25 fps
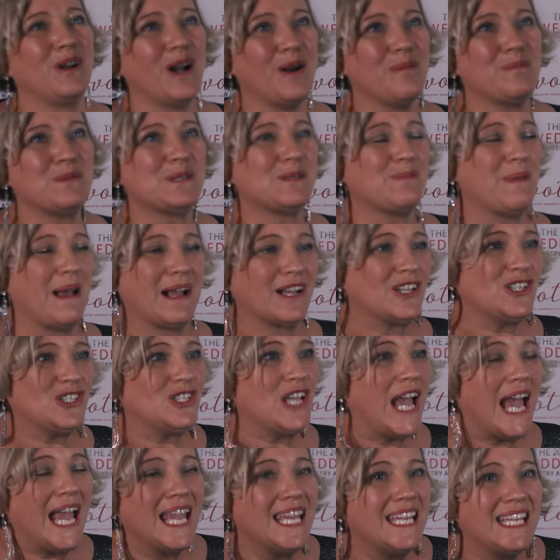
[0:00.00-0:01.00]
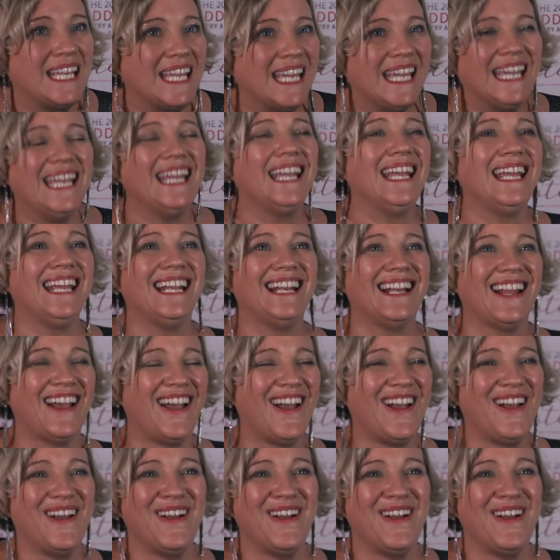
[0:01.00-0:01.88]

gobsmacked, shaking,